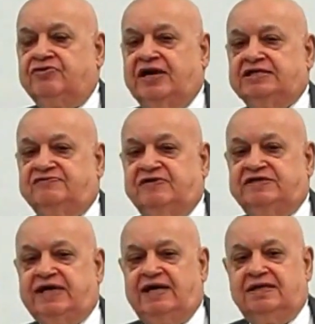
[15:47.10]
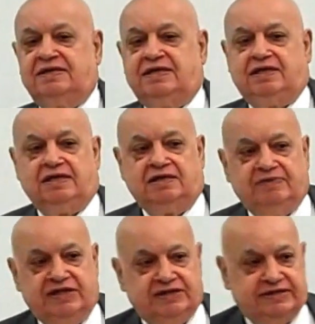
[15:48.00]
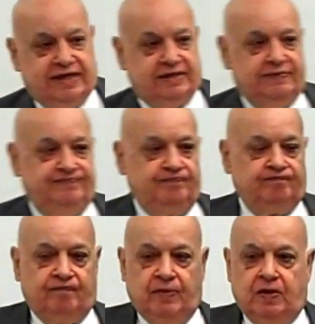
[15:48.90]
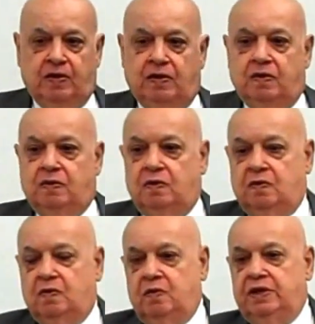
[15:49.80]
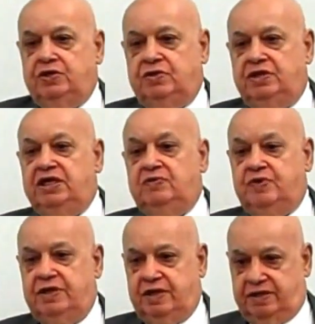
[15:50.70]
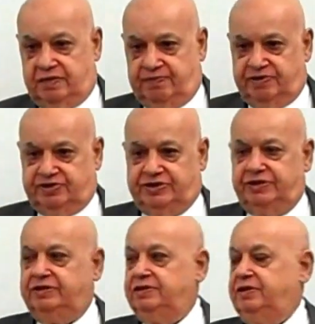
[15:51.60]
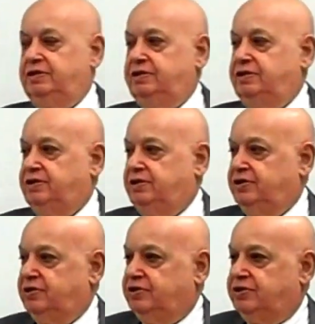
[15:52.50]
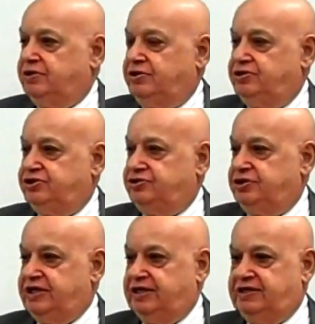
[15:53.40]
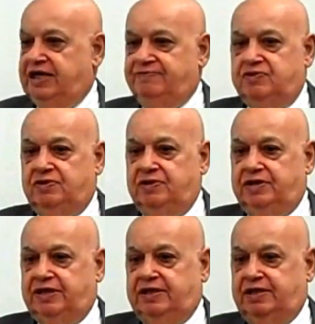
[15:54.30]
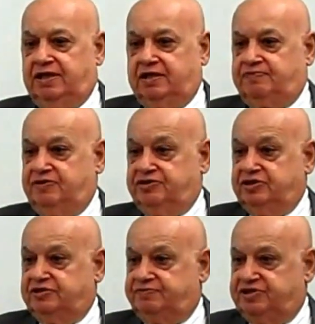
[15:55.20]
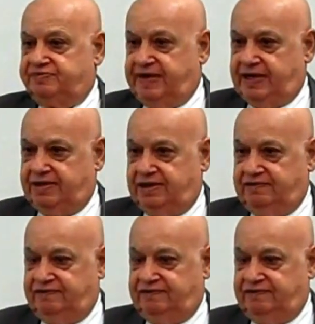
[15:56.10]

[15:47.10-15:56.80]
Transversality means that when you deal with another person, you should attempt to look at another person's perspective.